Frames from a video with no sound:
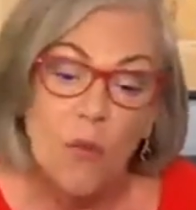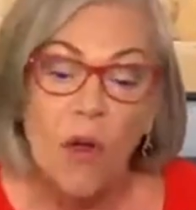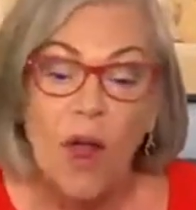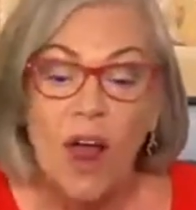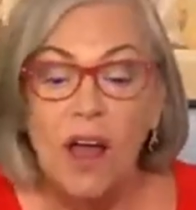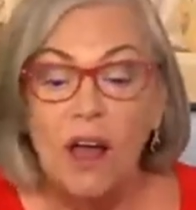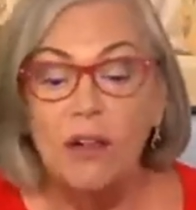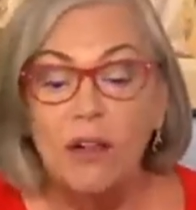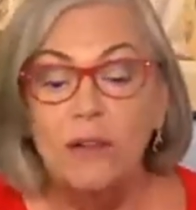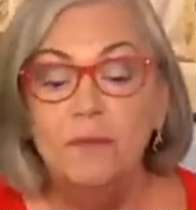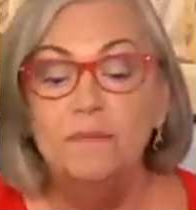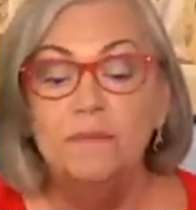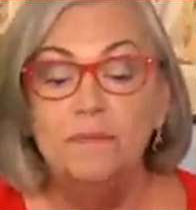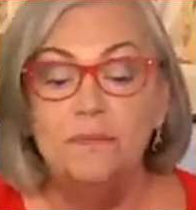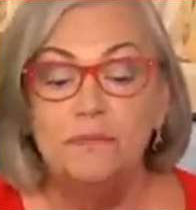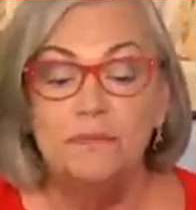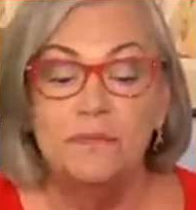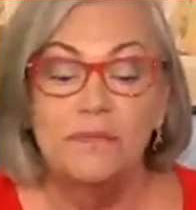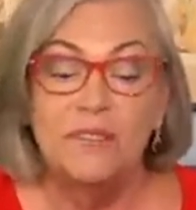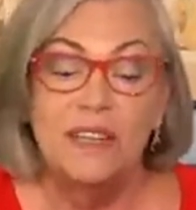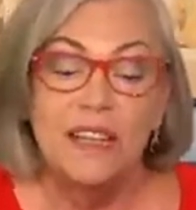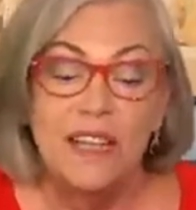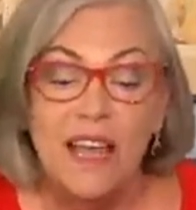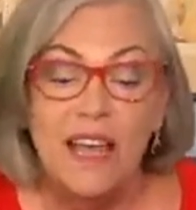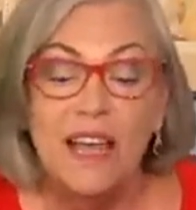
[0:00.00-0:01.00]
well,
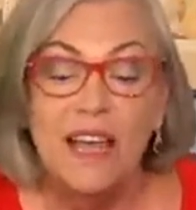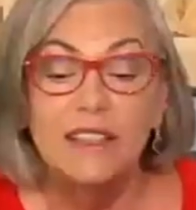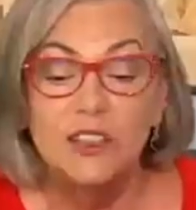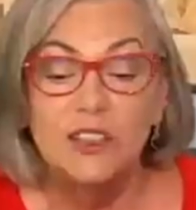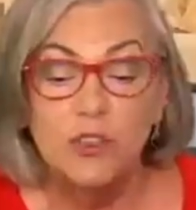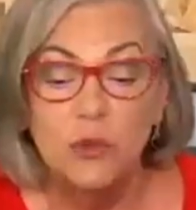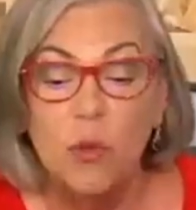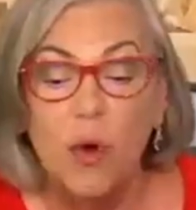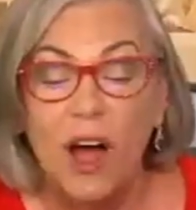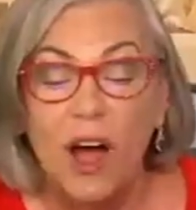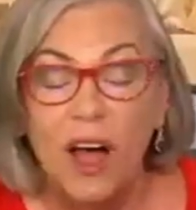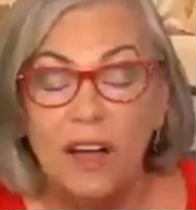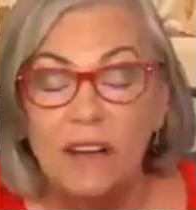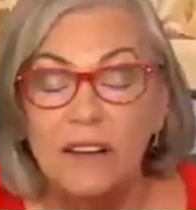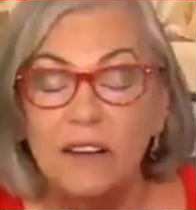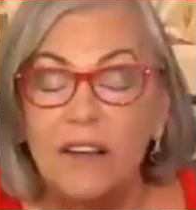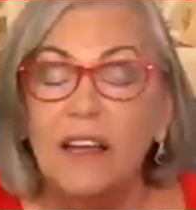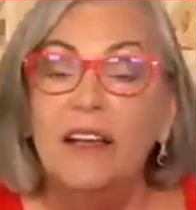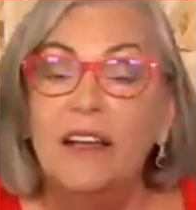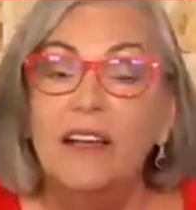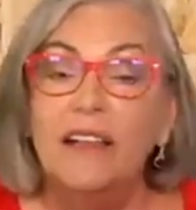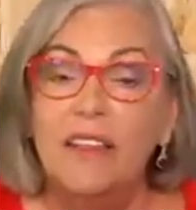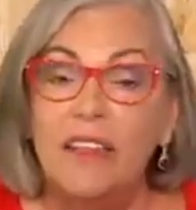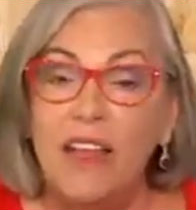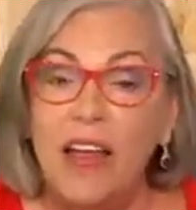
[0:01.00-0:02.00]
guess what?
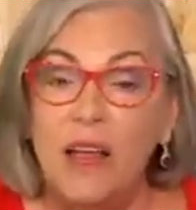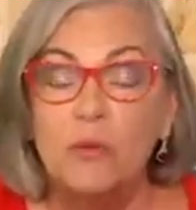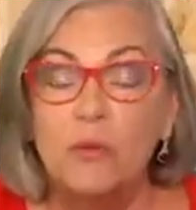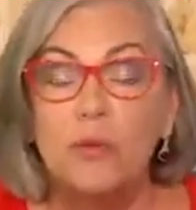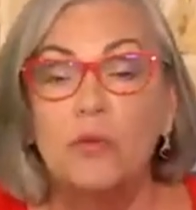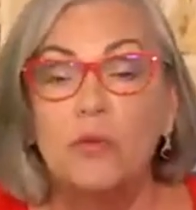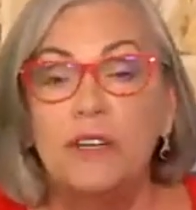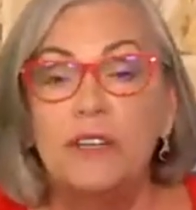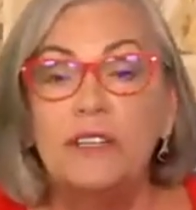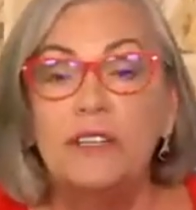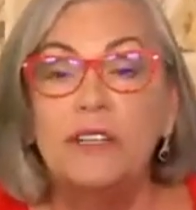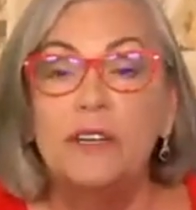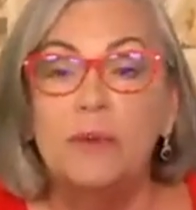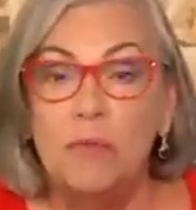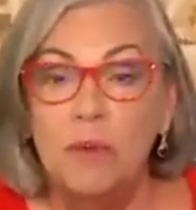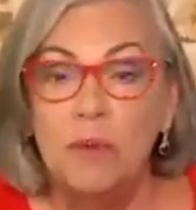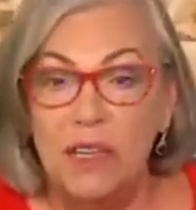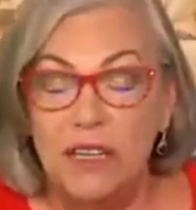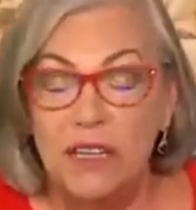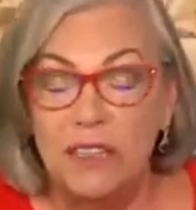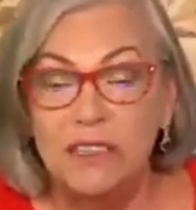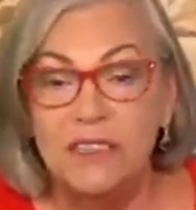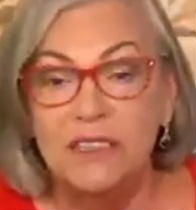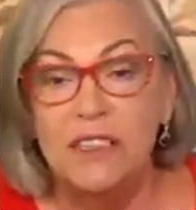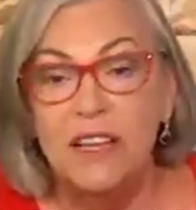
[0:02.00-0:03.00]
That really
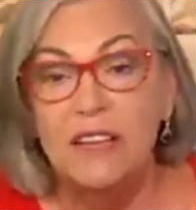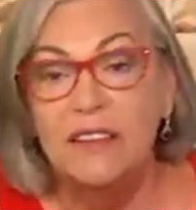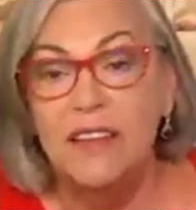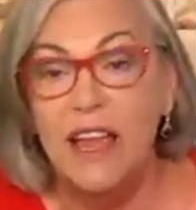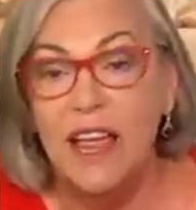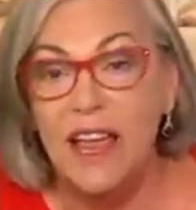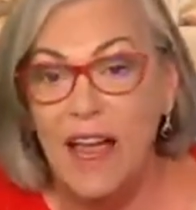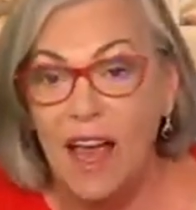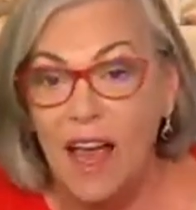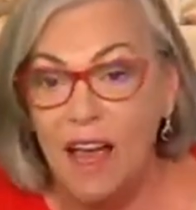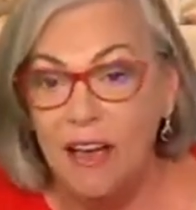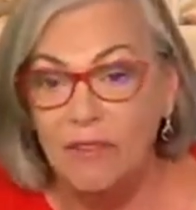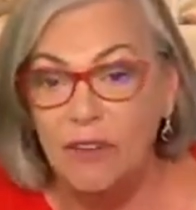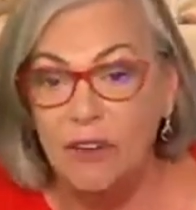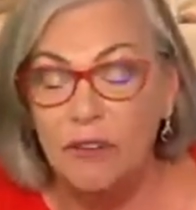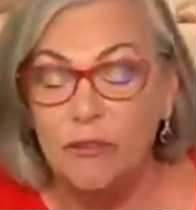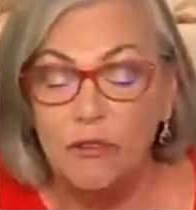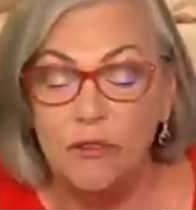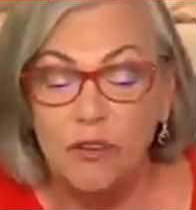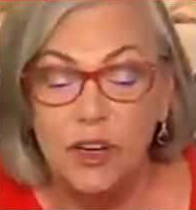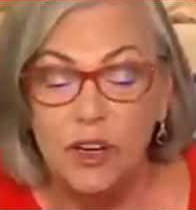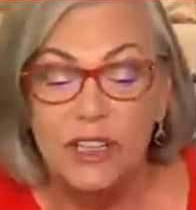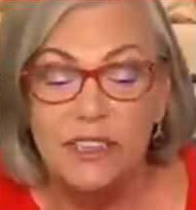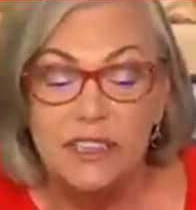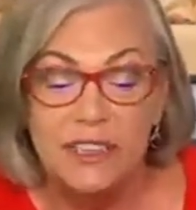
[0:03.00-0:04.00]
means that they have a
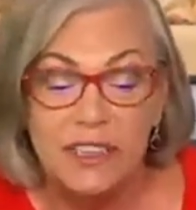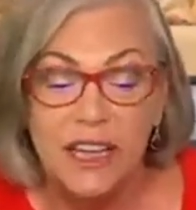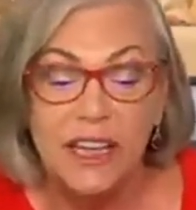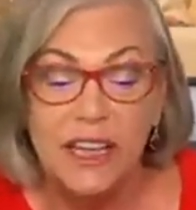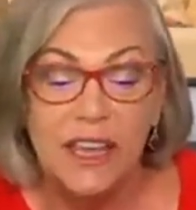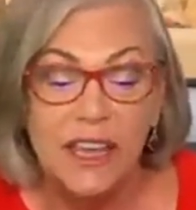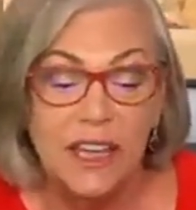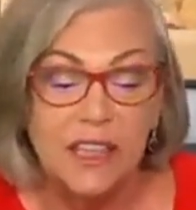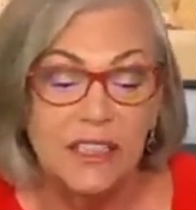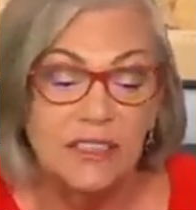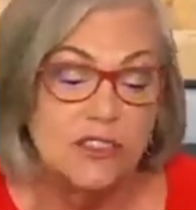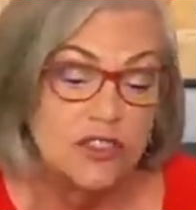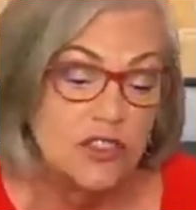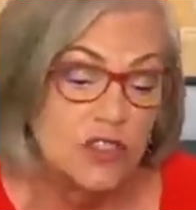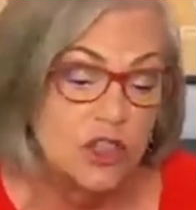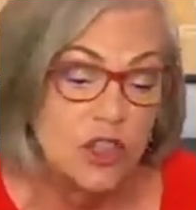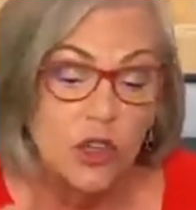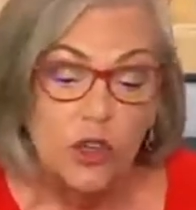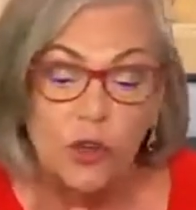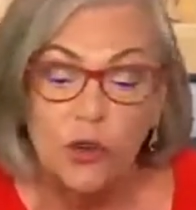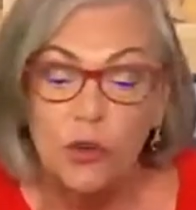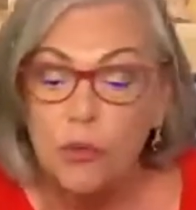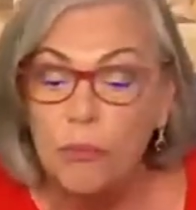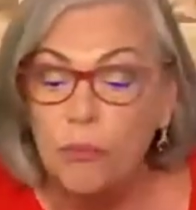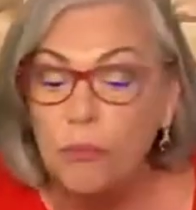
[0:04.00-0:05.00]
free ticket
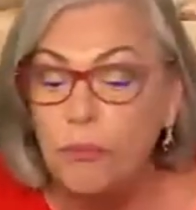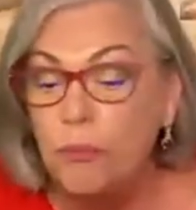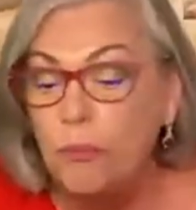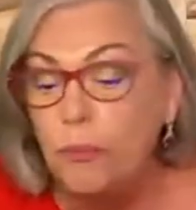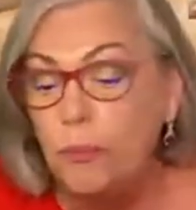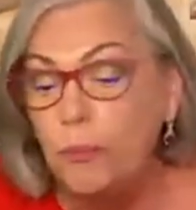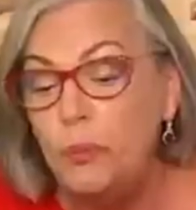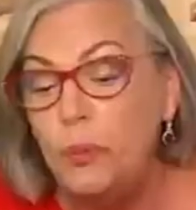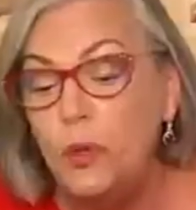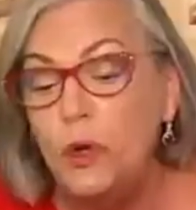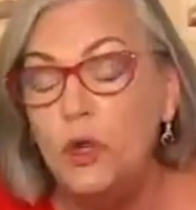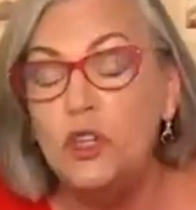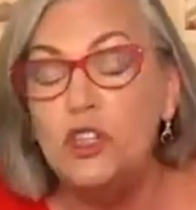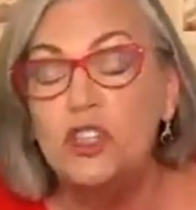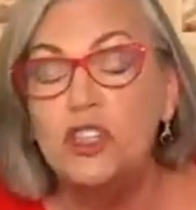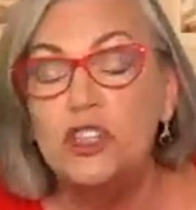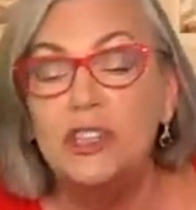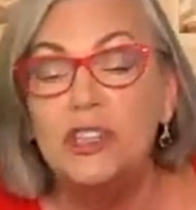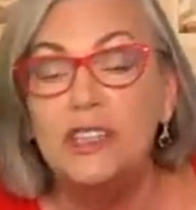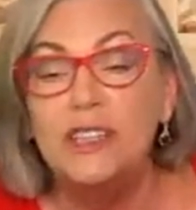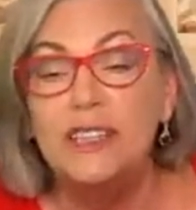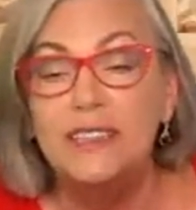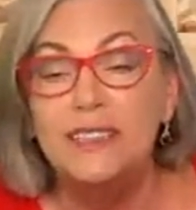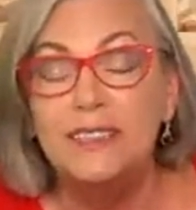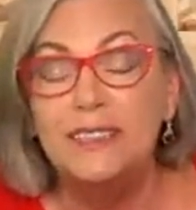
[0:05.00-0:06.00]
to push
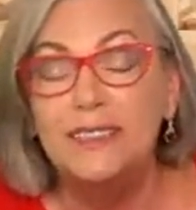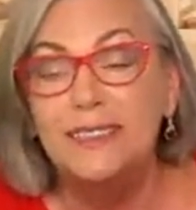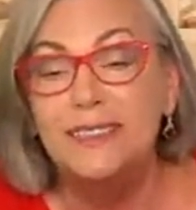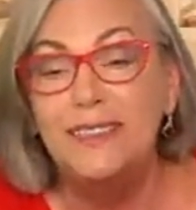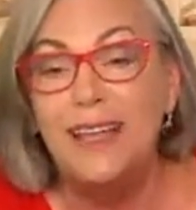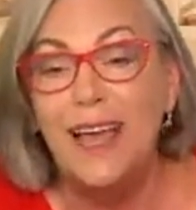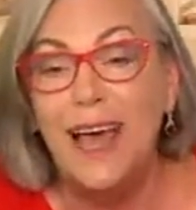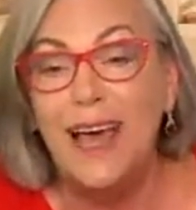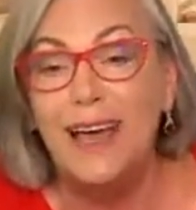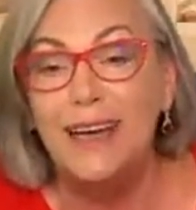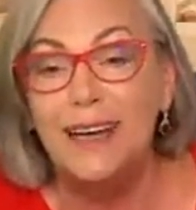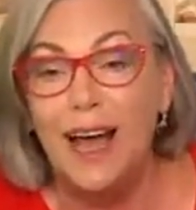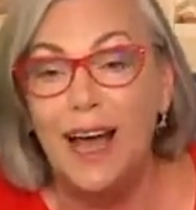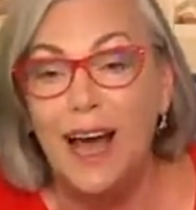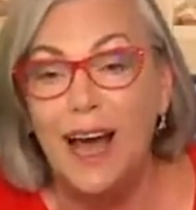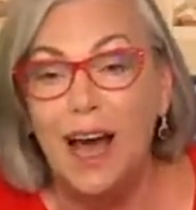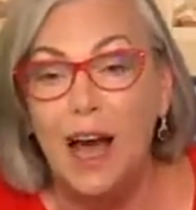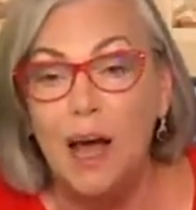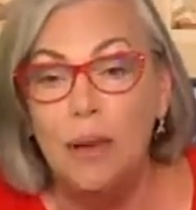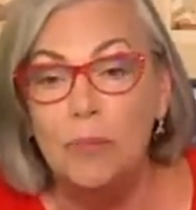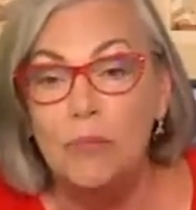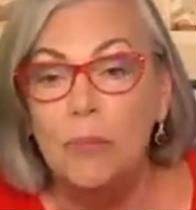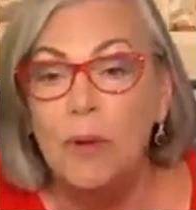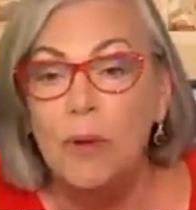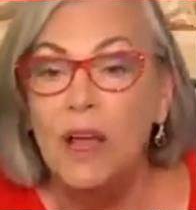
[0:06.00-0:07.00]
this debt
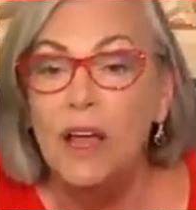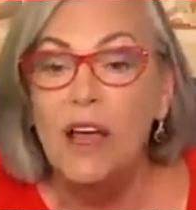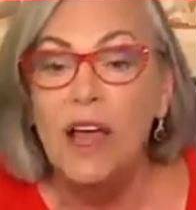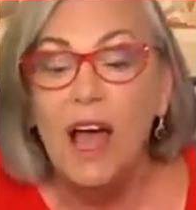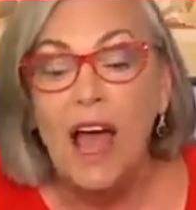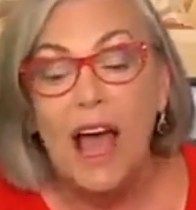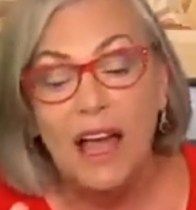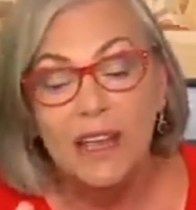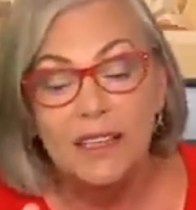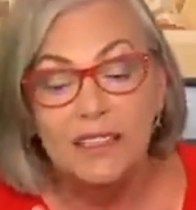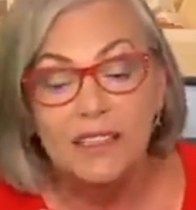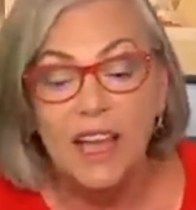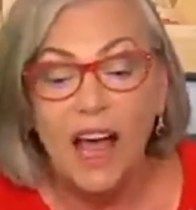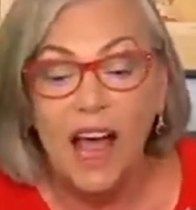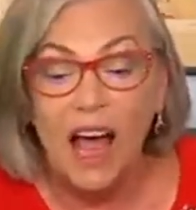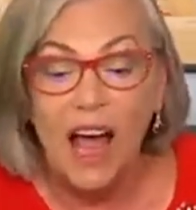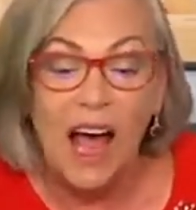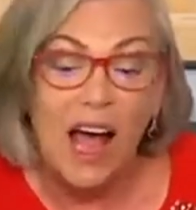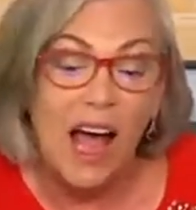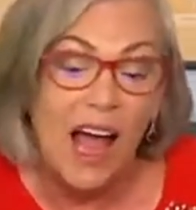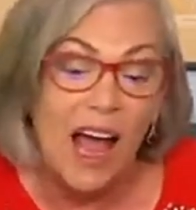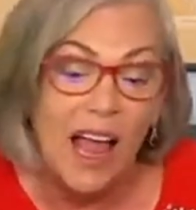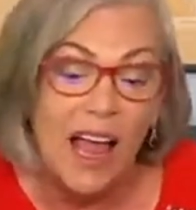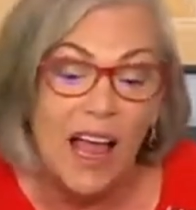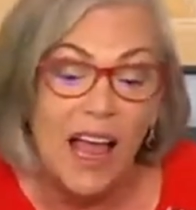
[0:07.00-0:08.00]
up as
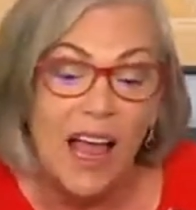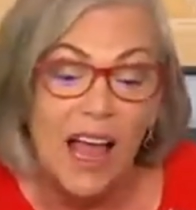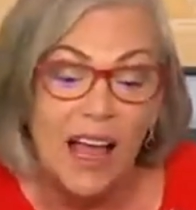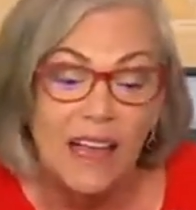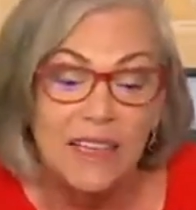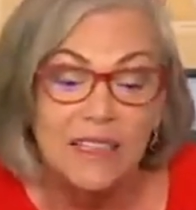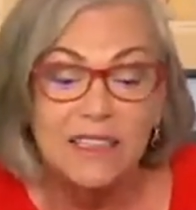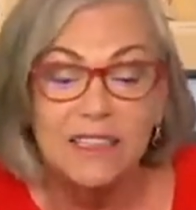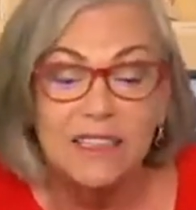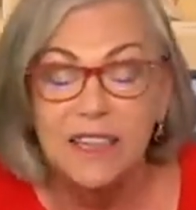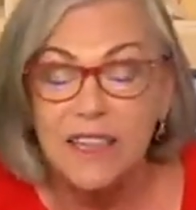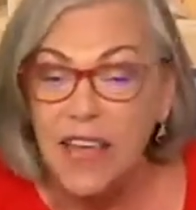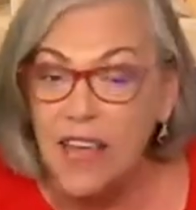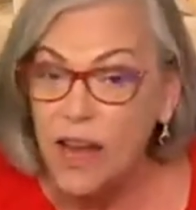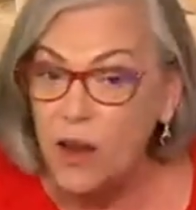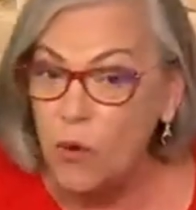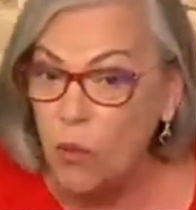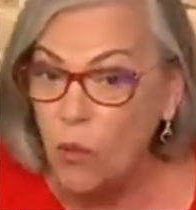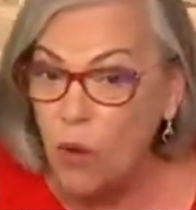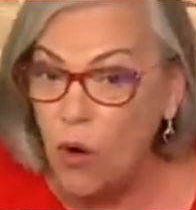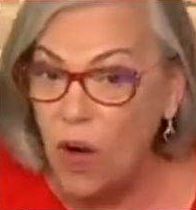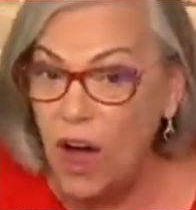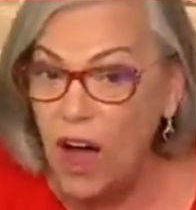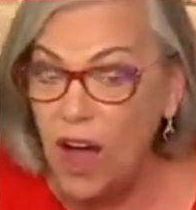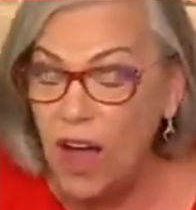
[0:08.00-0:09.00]
high as they
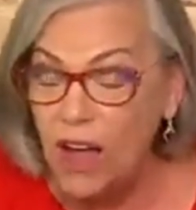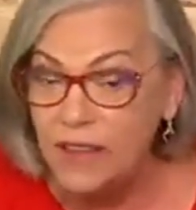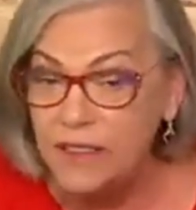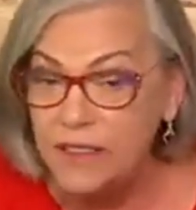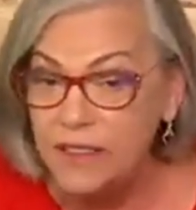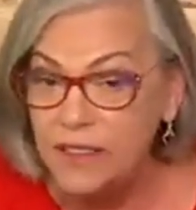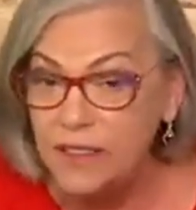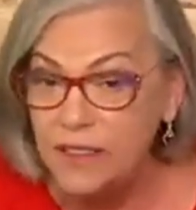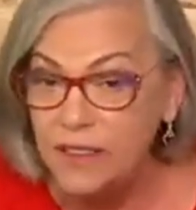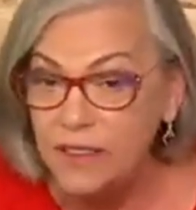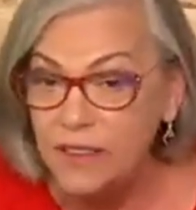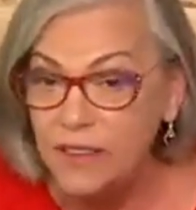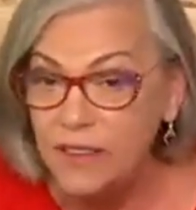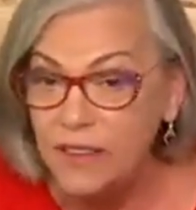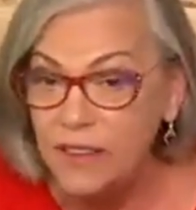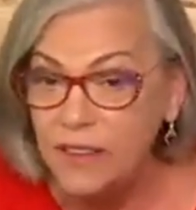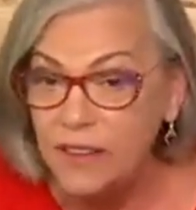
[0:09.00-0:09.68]
want